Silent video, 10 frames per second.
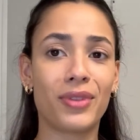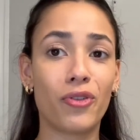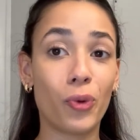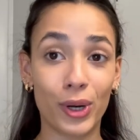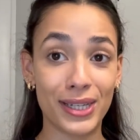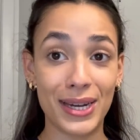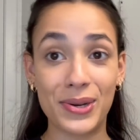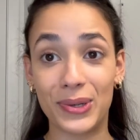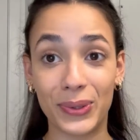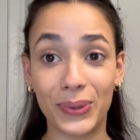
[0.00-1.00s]
14
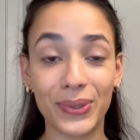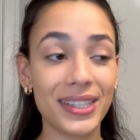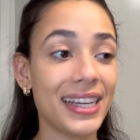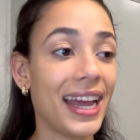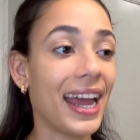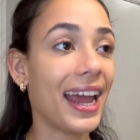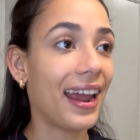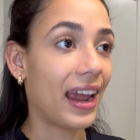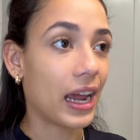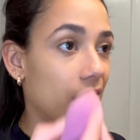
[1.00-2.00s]
years old.
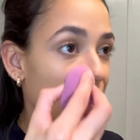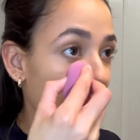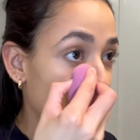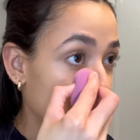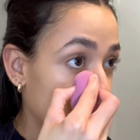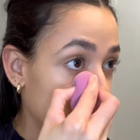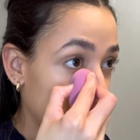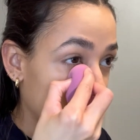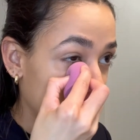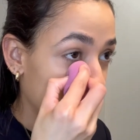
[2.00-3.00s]
And she
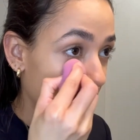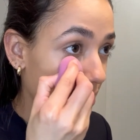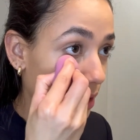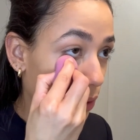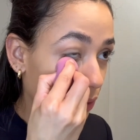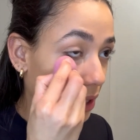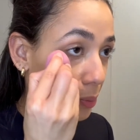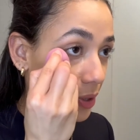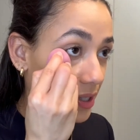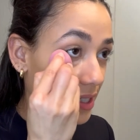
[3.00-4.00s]
is the only
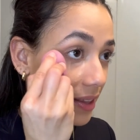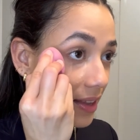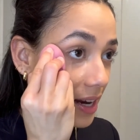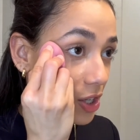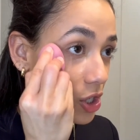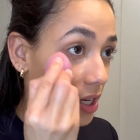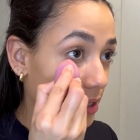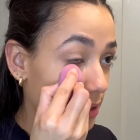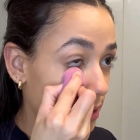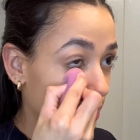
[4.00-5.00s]
person that I
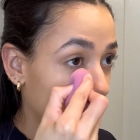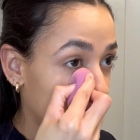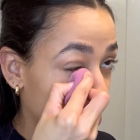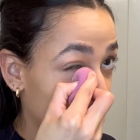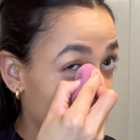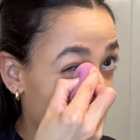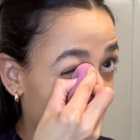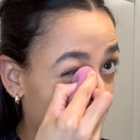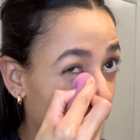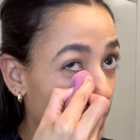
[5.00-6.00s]
trust to do my
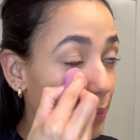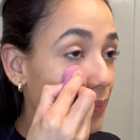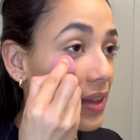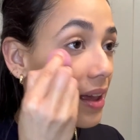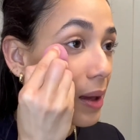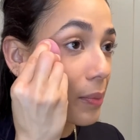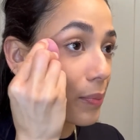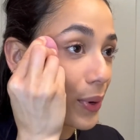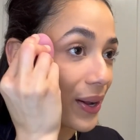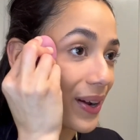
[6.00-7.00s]
makeup.
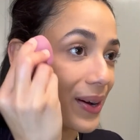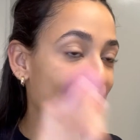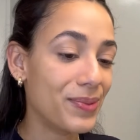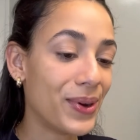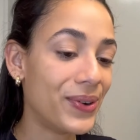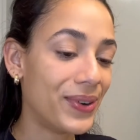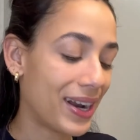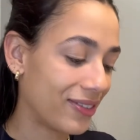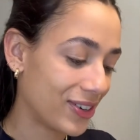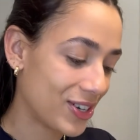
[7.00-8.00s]
But
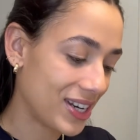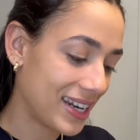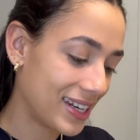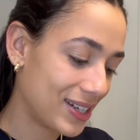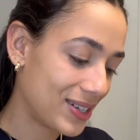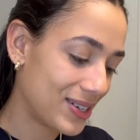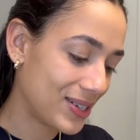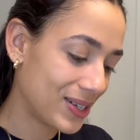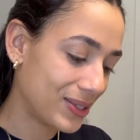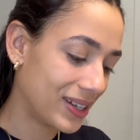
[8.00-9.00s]
whenever she needed to
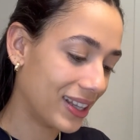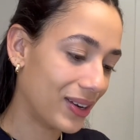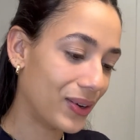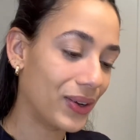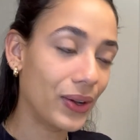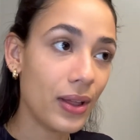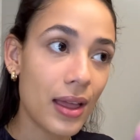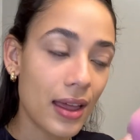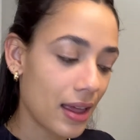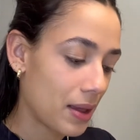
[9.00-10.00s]
do a little
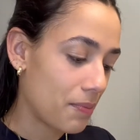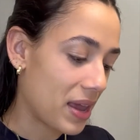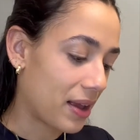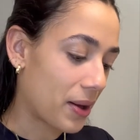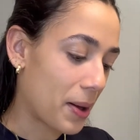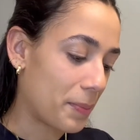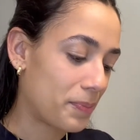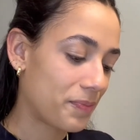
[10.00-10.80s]
makeup